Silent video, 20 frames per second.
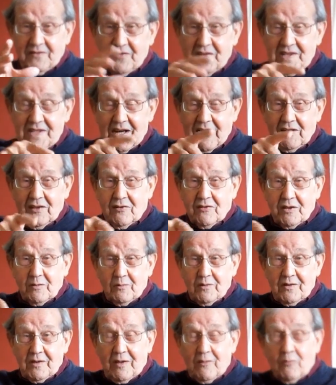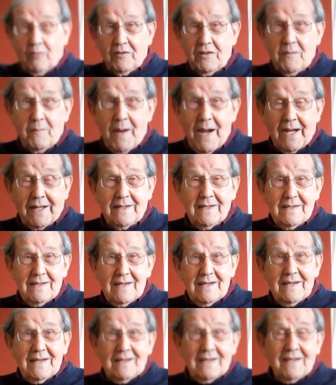3-ton lorry, they were in the back,
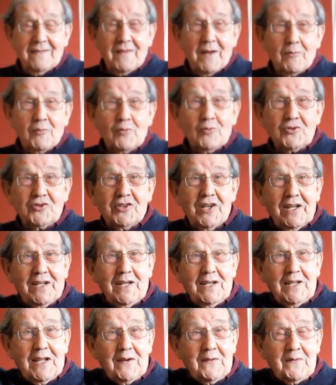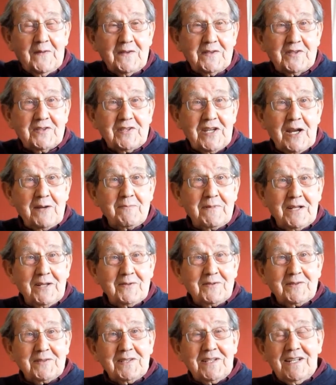and they were all shaking their fists at me,
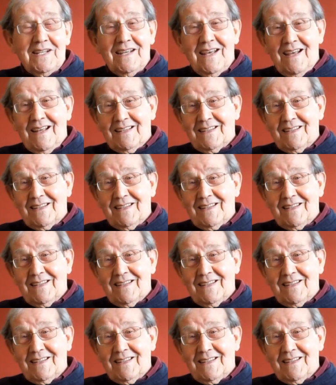you see,